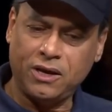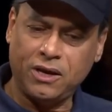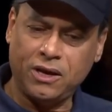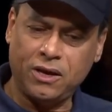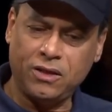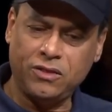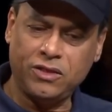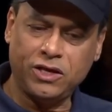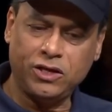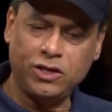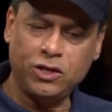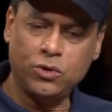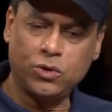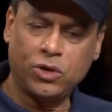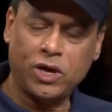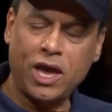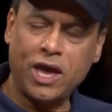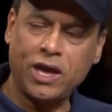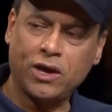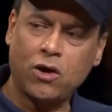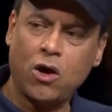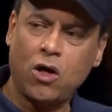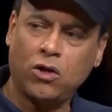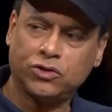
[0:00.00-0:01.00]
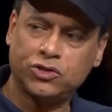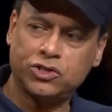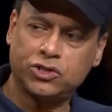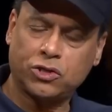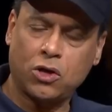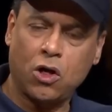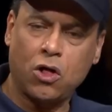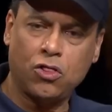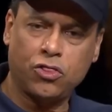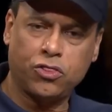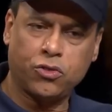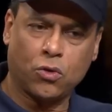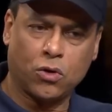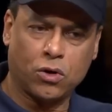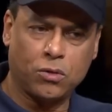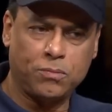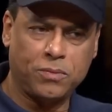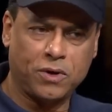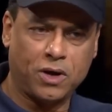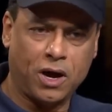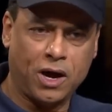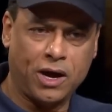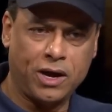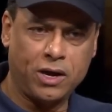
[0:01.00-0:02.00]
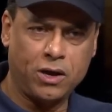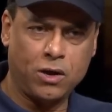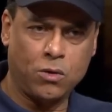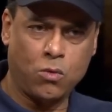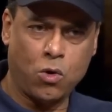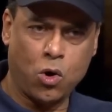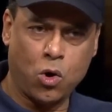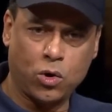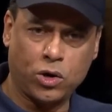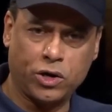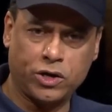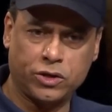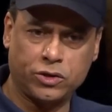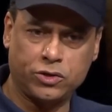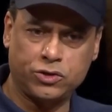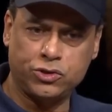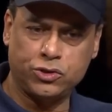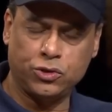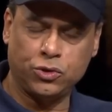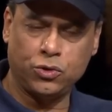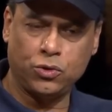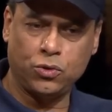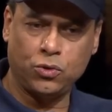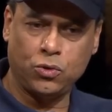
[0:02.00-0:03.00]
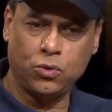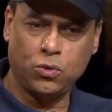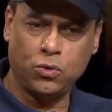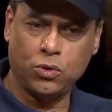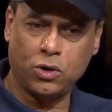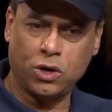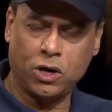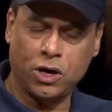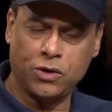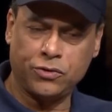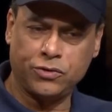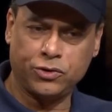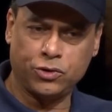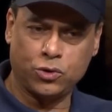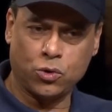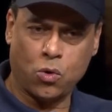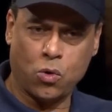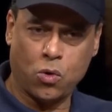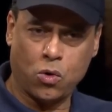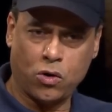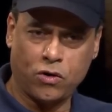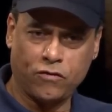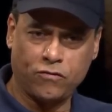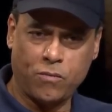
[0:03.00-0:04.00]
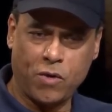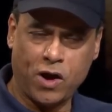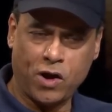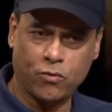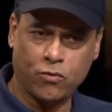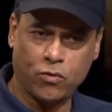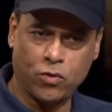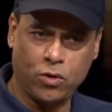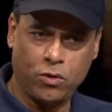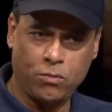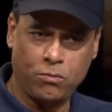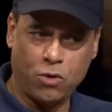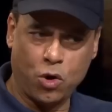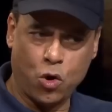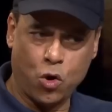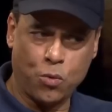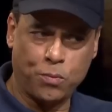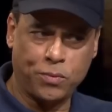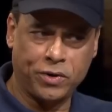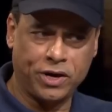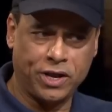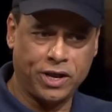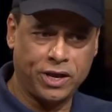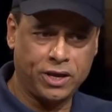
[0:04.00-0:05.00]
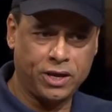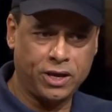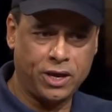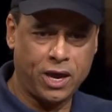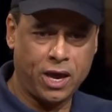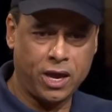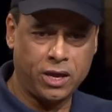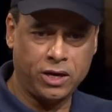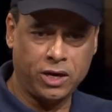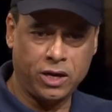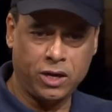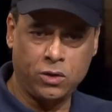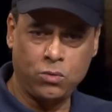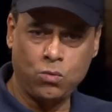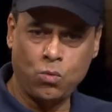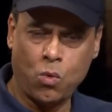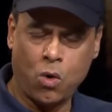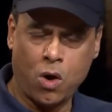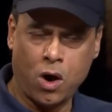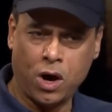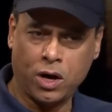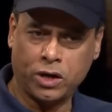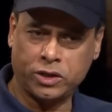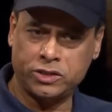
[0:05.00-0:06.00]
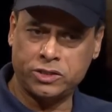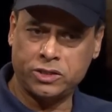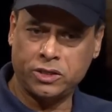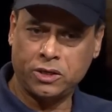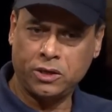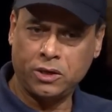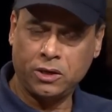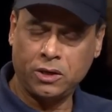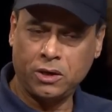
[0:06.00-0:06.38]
in the U K called Sculthorpe, I awoke to uh, the door of my room opening, and in walked